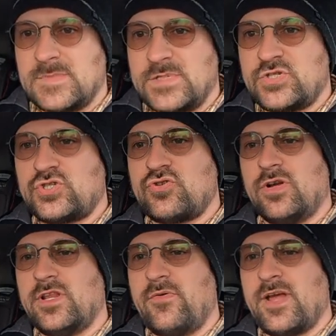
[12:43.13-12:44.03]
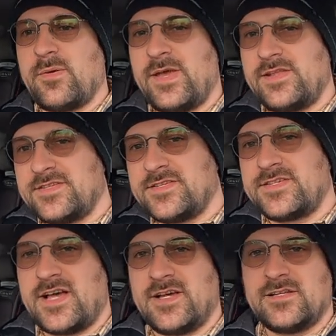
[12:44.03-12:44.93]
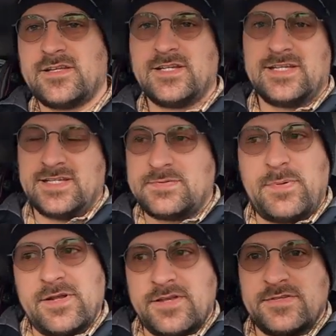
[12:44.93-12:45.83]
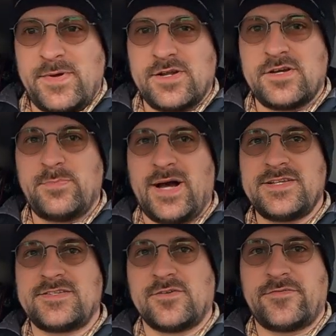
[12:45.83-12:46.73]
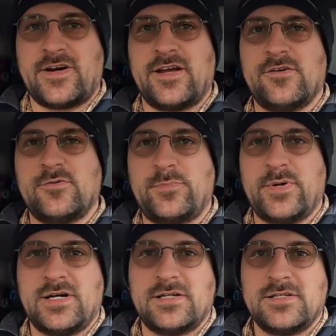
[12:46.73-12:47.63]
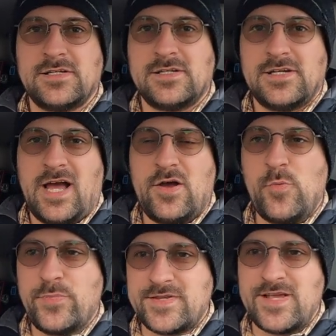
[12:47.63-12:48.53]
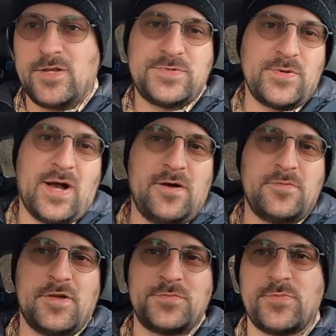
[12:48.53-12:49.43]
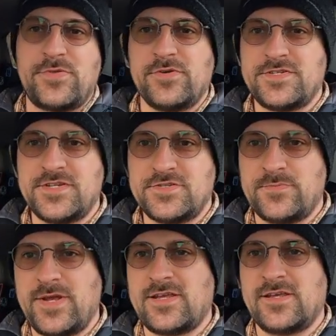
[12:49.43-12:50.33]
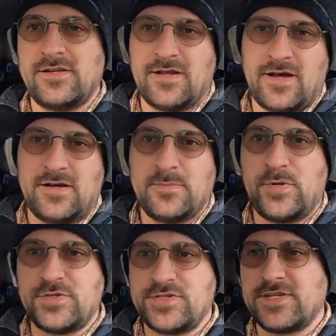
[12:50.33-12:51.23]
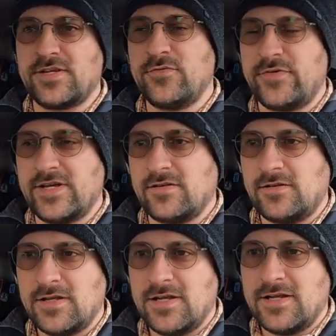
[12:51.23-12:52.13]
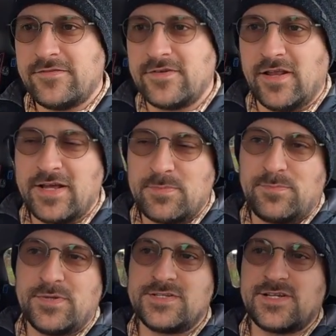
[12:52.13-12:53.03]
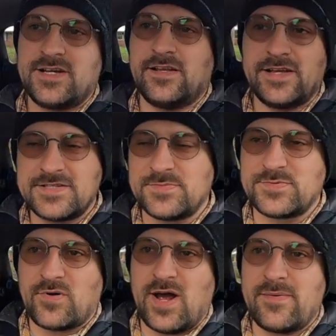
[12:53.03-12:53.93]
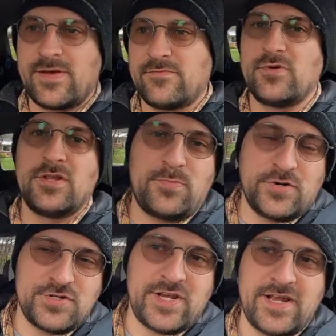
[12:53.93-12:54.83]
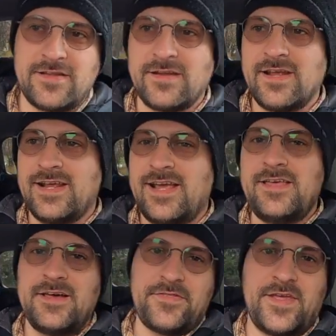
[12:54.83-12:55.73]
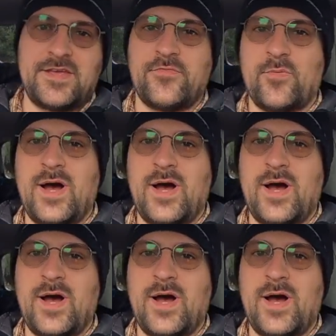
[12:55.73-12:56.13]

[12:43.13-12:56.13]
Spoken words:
Strongly recommend this. It's been a good buy so far. I hope this helps you out and helps you with your decision making in purchasing a new vehicle. If you like, please like and subscribe. I'd really appreciate it. And thank you for